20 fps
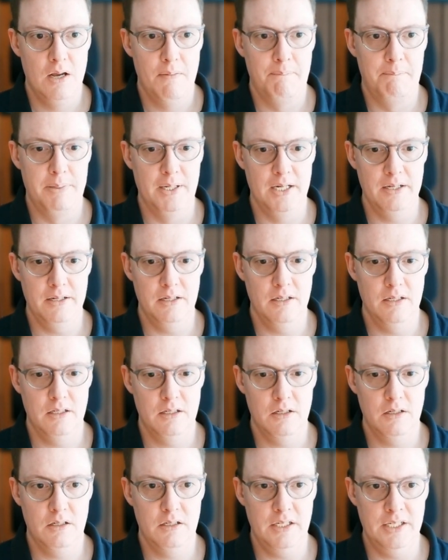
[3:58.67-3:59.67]
But
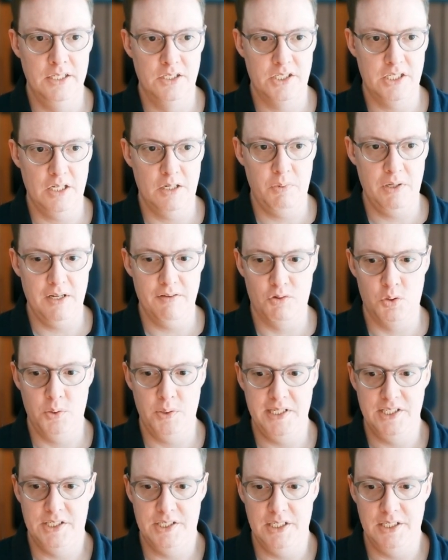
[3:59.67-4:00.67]
instead we have
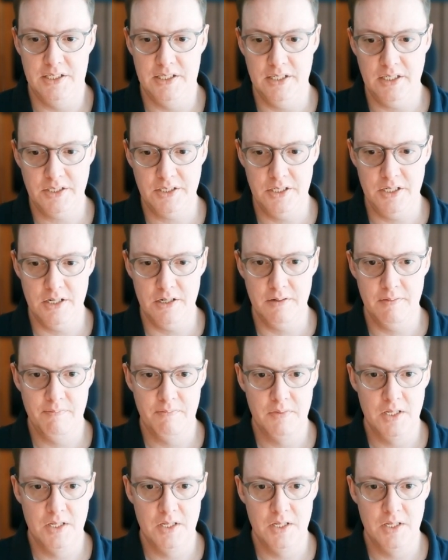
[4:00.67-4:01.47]
queen c6 here,